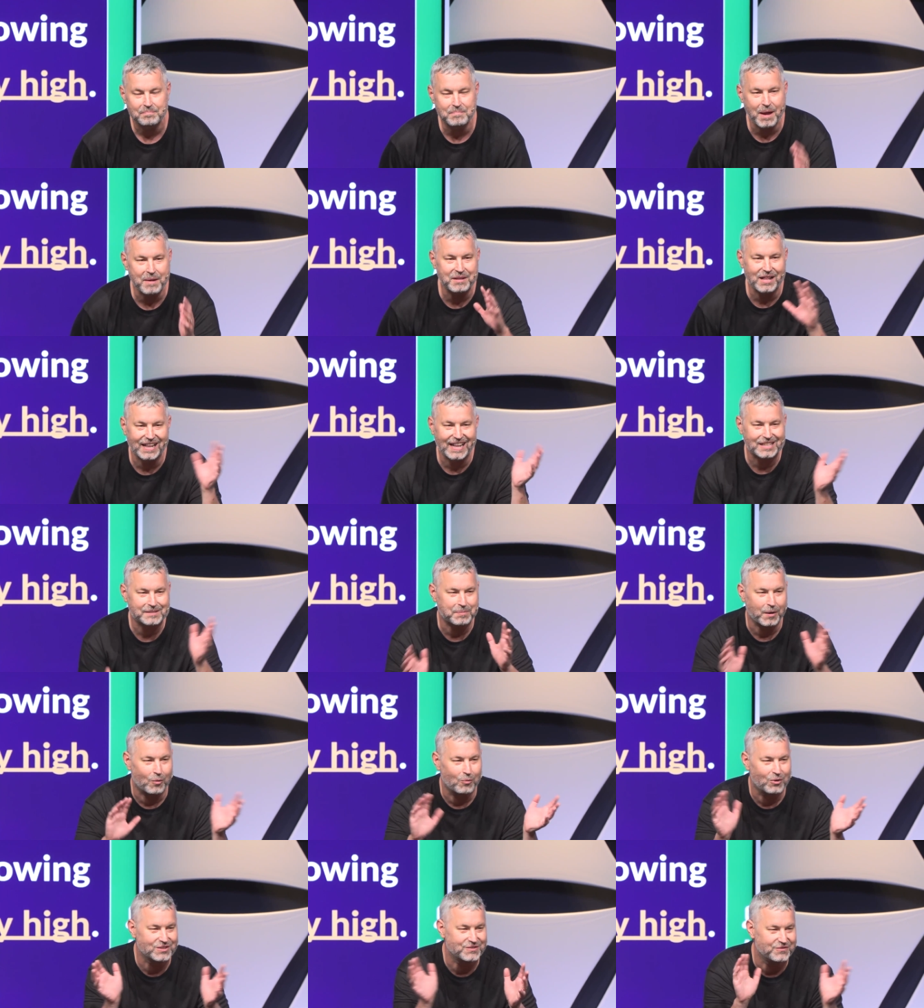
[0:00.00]
Maybe that last
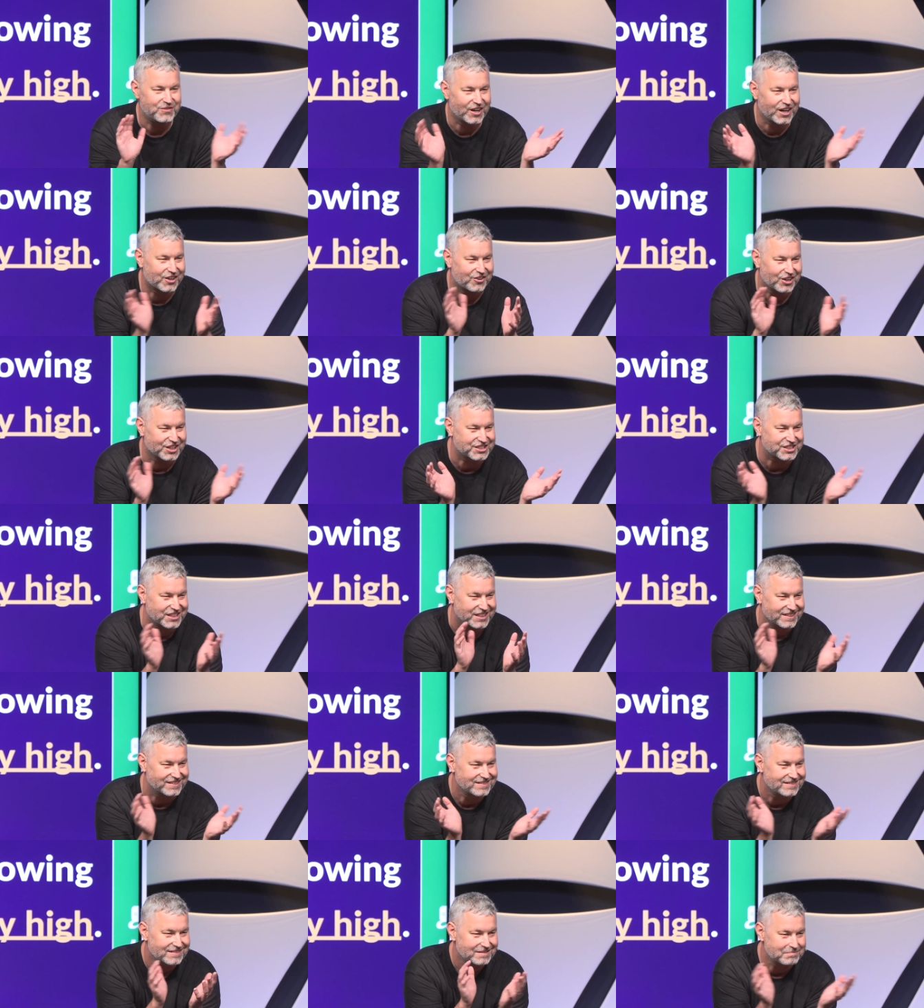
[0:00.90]
part wasn't very
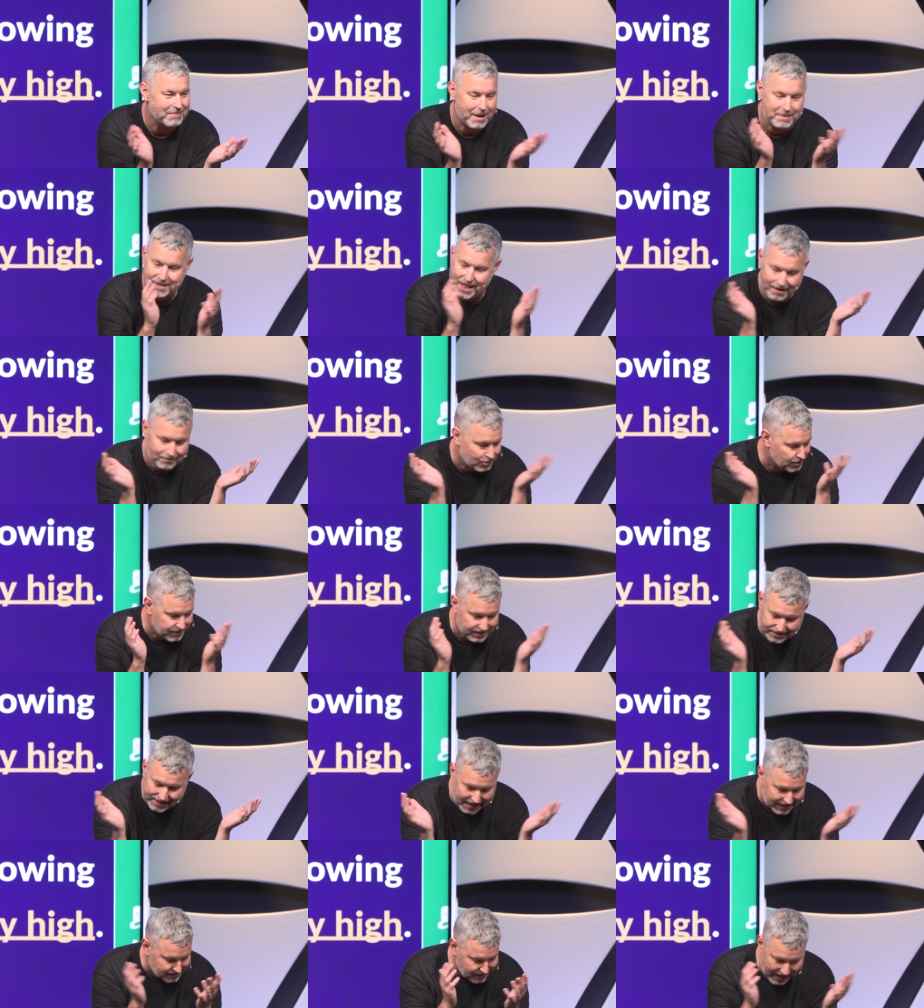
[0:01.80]
Christian. Maybe that
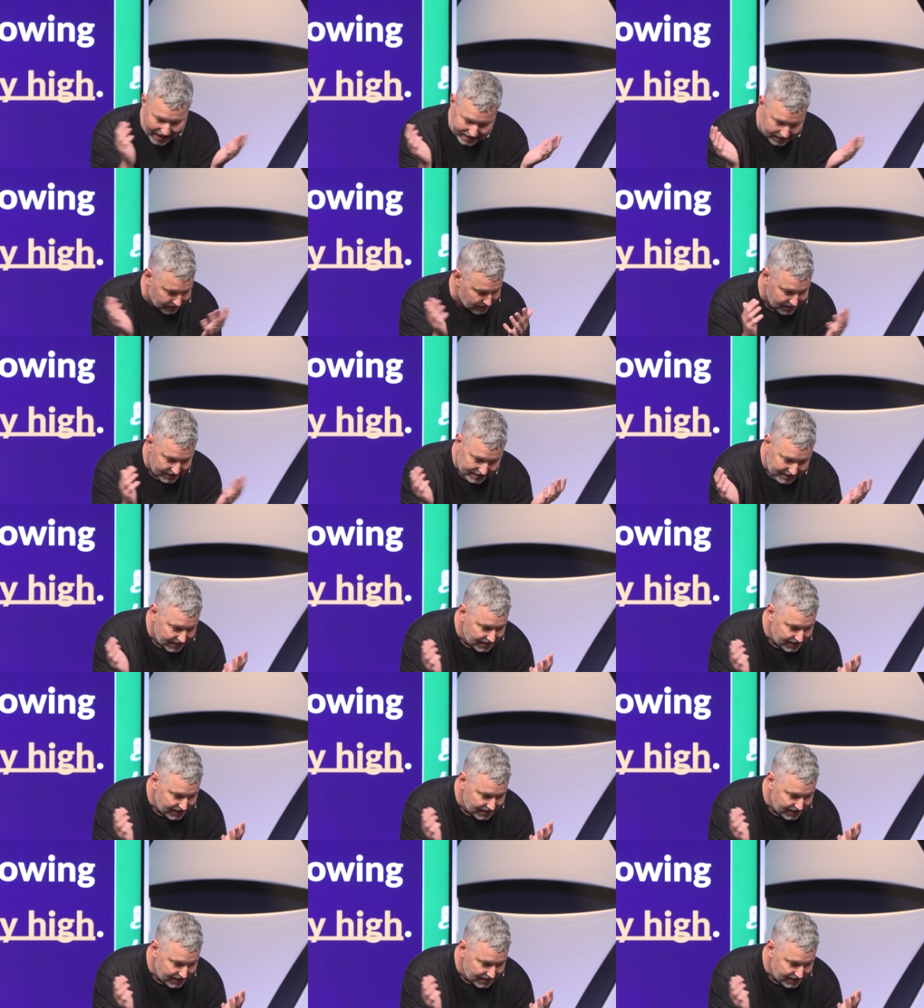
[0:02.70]
wasn't the last. I don't.